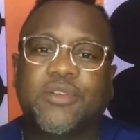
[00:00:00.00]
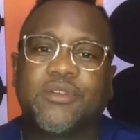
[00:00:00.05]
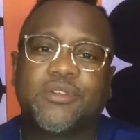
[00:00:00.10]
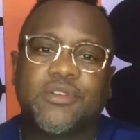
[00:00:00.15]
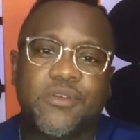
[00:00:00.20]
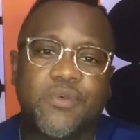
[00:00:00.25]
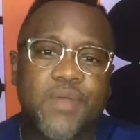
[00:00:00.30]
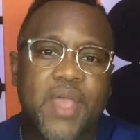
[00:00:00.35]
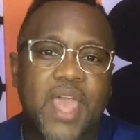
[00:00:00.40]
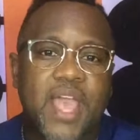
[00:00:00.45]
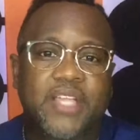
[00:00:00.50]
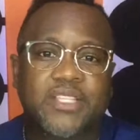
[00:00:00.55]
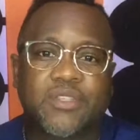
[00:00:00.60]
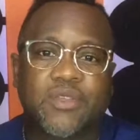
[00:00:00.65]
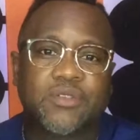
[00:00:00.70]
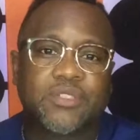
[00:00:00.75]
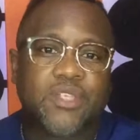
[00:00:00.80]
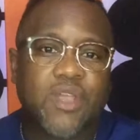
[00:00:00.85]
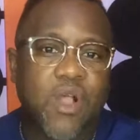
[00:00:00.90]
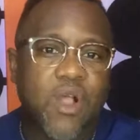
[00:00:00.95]
No do-rags,
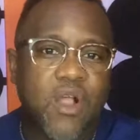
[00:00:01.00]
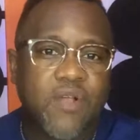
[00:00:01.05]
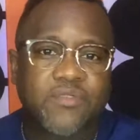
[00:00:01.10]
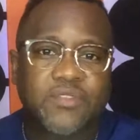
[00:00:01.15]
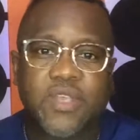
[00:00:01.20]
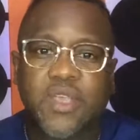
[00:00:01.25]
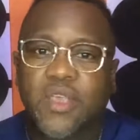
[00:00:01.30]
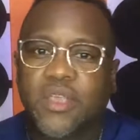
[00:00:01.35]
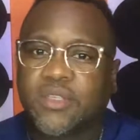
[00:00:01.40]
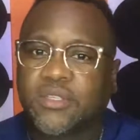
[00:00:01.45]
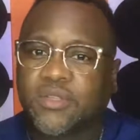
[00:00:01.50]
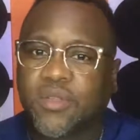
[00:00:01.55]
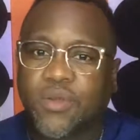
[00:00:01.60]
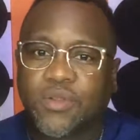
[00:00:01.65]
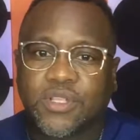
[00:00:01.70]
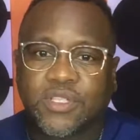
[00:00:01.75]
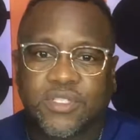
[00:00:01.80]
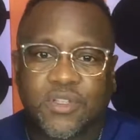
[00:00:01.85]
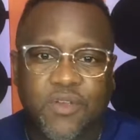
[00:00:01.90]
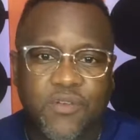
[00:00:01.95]
no scarves, so
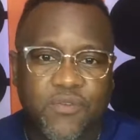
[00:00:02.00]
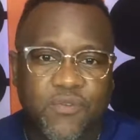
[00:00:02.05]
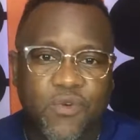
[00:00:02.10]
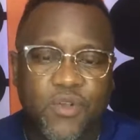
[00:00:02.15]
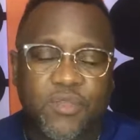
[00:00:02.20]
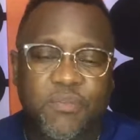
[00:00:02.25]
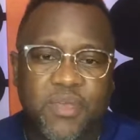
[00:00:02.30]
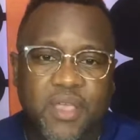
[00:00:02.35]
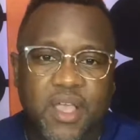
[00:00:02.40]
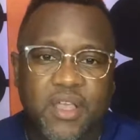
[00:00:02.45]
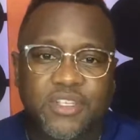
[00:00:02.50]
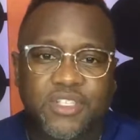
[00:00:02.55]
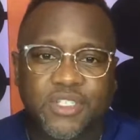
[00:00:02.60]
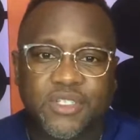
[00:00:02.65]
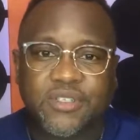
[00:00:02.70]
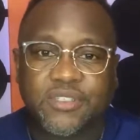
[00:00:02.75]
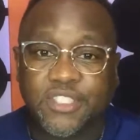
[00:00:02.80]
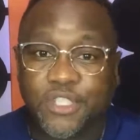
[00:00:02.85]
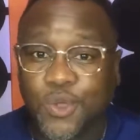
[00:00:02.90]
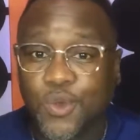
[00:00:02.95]
on and so forth, because
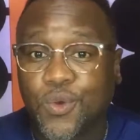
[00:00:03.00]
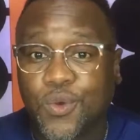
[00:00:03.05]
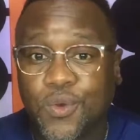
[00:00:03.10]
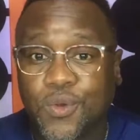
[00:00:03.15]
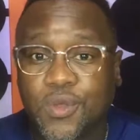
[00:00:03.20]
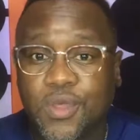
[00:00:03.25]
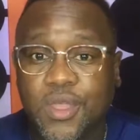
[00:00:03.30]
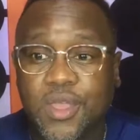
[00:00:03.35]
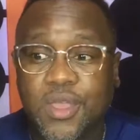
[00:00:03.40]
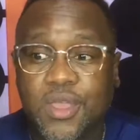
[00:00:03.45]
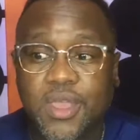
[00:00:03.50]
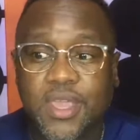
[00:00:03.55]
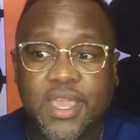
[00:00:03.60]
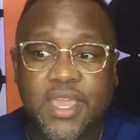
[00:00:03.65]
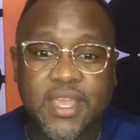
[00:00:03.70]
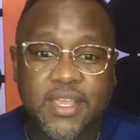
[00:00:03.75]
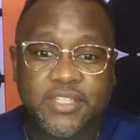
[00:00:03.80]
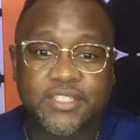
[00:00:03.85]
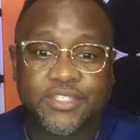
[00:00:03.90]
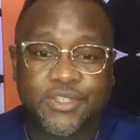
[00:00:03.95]
school
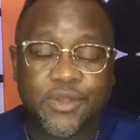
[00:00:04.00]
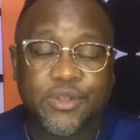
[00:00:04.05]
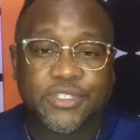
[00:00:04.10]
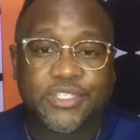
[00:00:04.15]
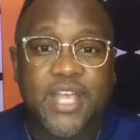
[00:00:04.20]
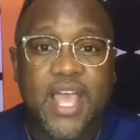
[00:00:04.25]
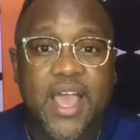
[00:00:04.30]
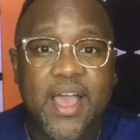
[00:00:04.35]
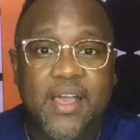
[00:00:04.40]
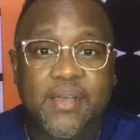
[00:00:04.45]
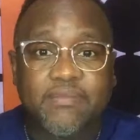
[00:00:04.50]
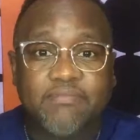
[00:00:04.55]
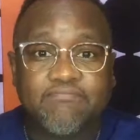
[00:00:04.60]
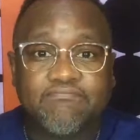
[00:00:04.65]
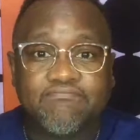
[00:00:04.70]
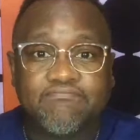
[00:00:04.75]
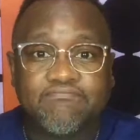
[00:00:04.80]
is your job.